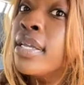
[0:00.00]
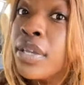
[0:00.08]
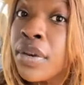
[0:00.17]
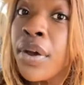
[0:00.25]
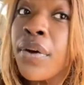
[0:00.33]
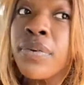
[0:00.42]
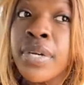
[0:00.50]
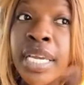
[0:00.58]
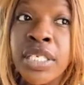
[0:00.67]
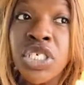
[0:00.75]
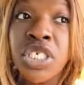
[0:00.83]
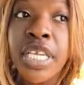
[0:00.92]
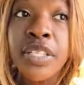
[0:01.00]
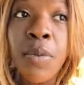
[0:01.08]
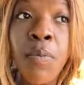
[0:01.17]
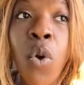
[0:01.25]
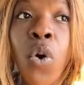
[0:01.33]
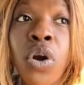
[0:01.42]
you know, it's just like the
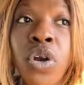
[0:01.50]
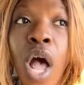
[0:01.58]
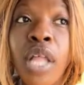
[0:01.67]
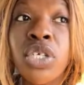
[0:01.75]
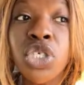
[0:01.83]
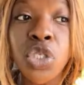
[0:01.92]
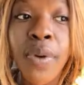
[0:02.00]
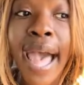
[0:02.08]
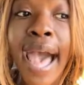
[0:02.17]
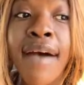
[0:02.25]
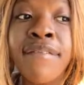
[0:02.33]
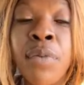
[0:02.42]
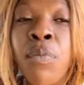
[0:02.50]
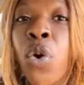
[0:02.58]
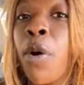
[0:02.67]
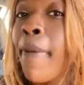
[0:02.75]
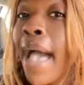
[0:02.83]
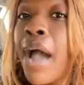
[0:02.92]
more knowledge you have, the
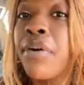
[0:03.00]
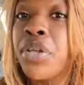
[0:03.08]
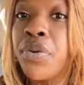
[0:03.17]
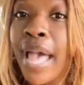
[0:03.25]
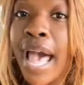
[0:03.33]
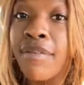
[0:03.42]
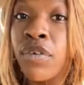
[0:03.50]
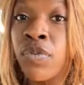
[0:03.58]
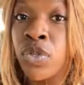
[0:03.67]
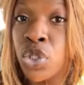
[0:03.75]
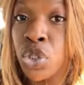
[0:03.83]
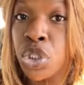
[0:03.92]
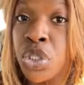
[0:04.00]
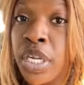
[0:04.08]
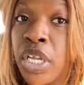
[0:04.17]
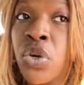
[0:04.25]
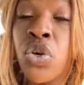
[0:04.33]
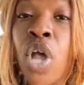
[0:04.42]
more power you have over your
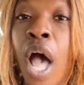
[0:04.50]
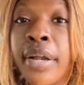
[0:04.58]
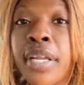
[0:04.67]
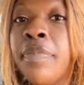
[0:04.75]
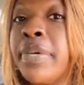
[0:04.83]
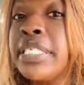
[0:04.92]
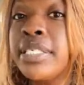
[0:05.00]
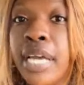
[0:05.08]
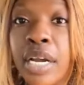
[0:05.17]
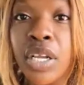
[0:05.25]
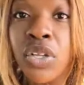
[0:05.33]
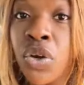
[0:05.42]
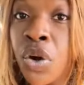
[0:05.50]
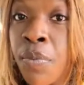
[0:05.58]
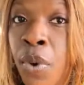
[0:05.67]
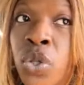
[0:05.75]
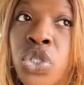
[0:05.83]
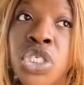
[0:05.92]
journey. You're not going to be stuck in your
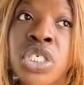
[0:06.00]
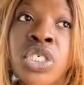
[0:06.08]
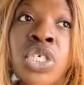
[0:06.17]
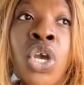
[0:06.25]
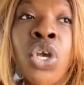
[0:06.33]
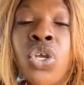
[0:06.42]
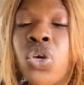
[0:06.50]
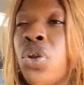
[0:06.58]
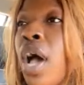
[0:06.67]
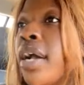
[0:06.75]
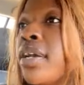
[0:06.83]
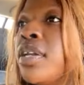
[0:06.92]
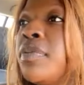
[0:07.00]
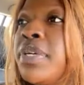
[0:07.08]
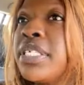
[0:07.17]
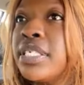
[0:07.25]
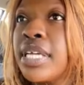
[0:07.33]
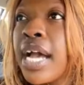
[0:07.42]
emotions. You're not going to
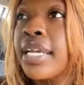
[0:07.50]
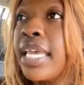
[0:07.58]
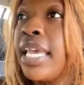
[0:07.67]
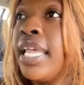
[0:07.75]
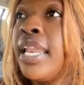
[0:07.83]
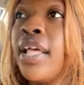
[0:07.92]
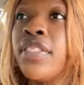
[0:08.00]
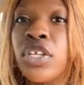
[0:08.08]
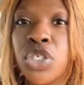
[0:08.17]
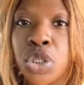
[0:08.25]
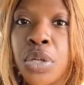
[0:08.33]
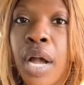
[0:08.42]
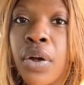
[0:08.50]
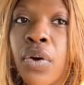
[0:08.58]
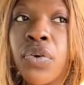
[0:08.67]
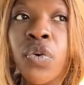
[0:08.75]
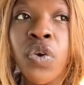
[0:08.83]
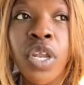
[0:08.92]
be stuck in the struggle.
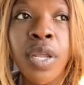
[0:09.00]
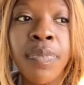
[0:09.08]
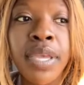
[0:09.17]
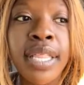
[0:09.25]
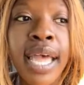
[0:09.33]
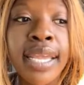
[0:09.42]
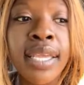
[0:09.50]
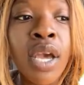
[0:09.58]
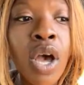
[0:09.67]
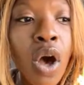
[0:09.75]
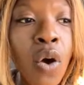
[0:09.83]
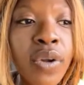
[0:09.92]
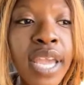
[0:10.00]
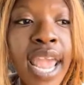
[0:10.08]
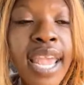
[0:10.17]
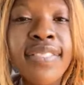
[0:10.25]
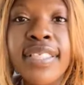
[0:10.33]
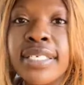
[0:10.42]
You're going to be like,
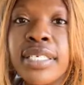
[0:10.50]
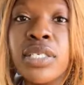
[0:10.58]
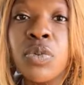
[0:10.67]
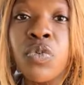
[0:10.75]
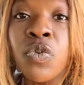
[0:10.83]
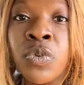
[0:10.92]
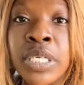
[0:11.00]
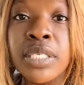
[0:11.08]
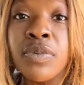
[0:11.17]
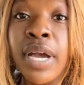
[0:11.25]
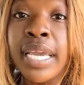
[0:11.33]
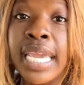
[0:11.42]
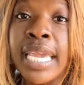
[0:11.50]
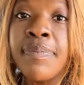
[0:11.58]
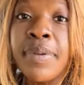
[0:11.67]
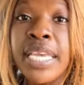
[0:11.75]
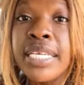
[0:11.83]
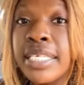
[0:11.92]
okay, this is the reason why A,
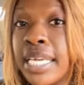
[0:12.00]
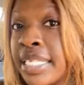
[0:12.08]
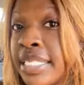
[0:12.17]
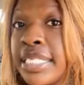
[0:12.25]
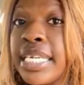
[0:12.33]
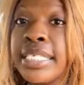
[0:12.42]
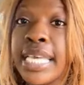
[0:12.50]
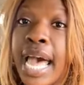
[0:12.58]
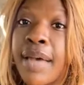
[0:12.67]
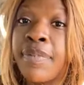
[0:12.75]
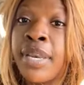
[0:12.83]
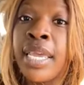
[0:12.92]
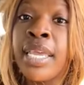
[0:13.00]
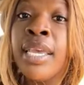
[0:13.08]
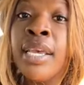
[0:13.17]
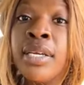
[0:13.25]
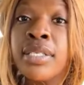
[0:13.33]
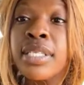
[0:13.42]
B, and C is happening.
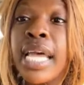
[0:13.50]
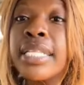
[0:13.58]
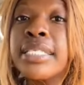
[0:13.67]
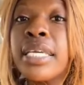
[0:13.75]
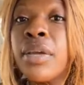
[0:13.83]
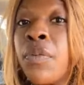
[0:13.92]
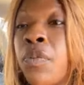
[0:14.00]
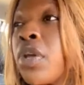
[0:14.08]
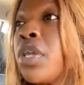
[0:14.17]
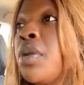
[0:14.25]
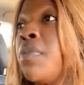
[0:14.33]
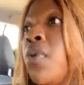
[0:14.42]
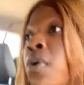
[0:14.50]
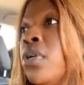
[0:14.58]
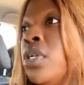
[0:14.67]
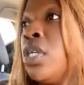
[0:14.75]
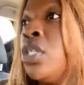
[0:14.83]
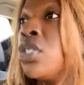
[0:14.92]
So that's like really
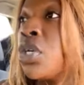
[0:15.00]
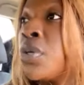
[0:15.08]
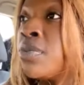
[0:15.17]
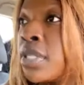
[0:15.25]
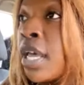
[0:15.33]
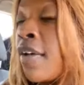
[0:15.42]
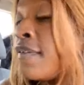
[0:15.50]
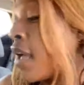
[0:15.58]
important in terms of